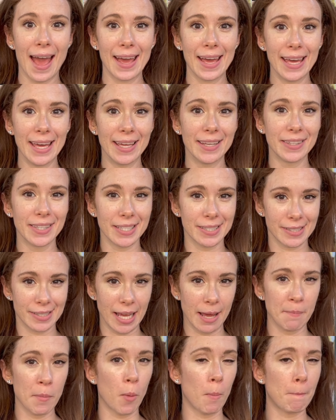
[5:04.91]
in the
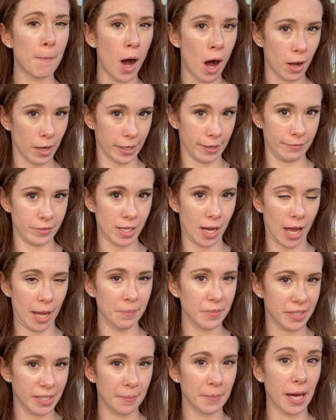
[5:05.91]
same pocket of time,
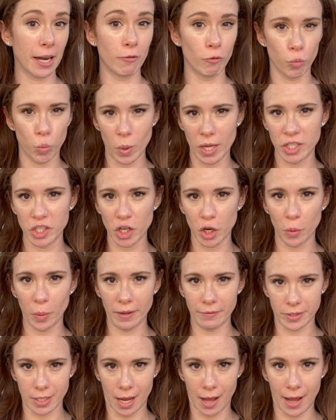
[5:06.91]
the same kind of window
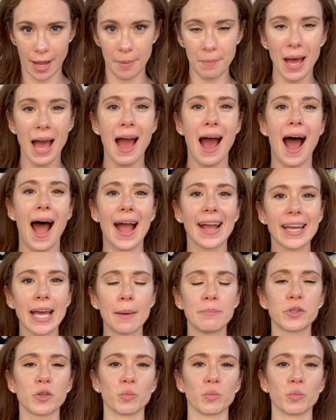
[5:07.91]
of time, I kept